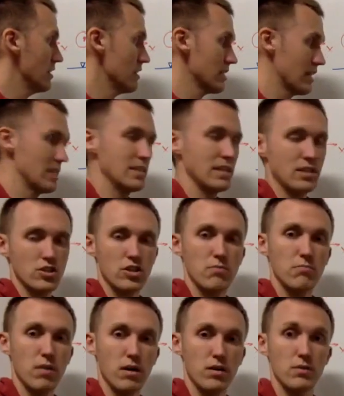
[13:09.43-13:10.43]
in this case,
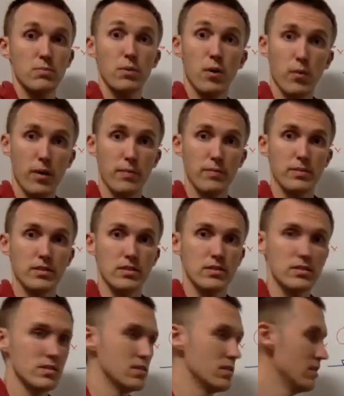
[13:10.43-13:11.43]
actually, model
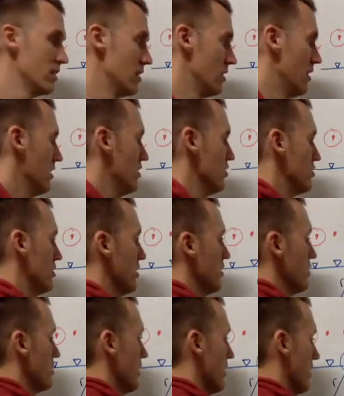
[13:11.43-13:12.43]
parameters.
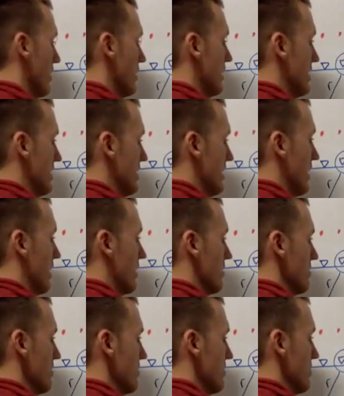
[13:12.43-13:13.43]
So this
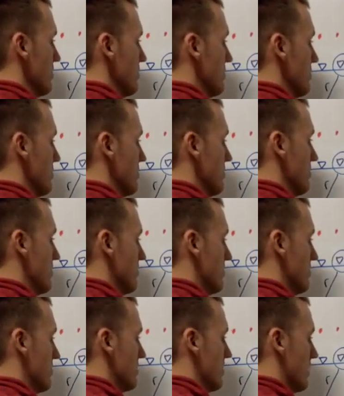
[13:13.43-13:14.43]
here
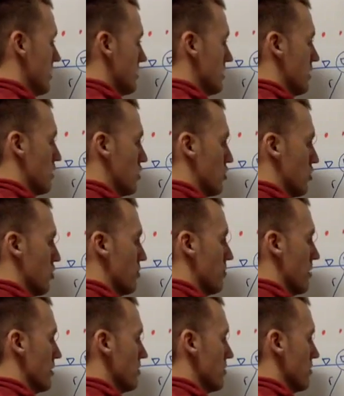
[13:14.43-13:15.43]
is our Earth
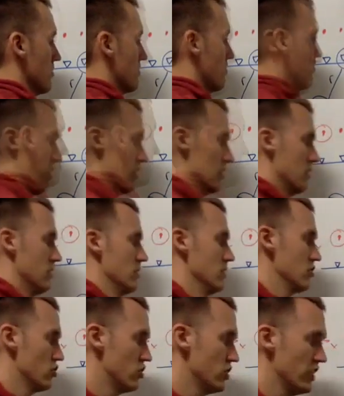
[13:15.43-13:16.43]
model.
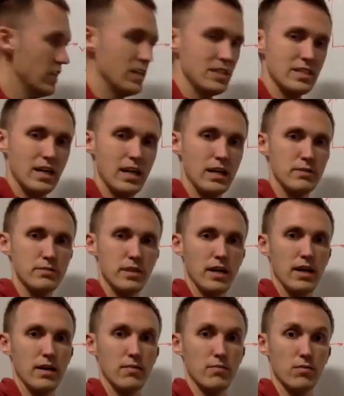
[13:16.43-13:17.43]
G times
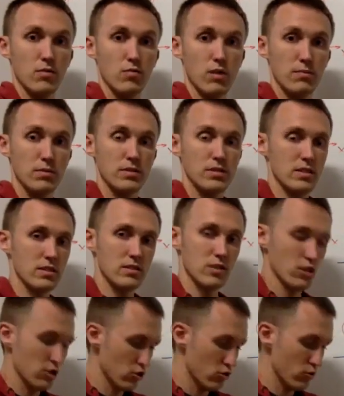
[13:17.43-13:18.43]
M represents
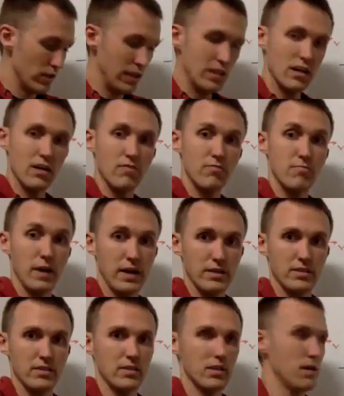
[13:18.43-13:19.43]
our grid of
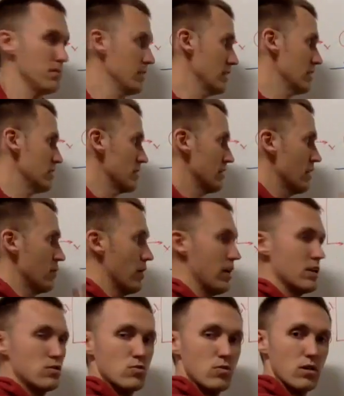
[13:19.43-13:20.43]
mass anomalies that we
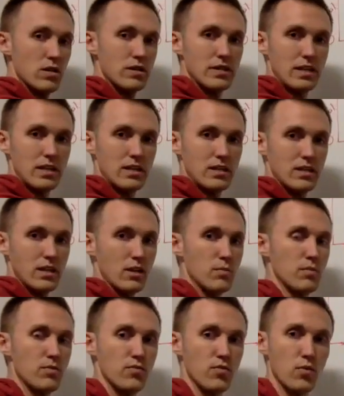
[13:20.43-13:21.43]
had drawn in
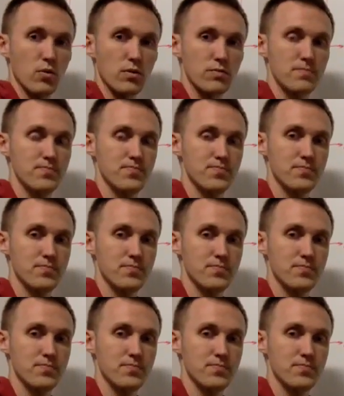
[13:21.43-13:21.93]
here before.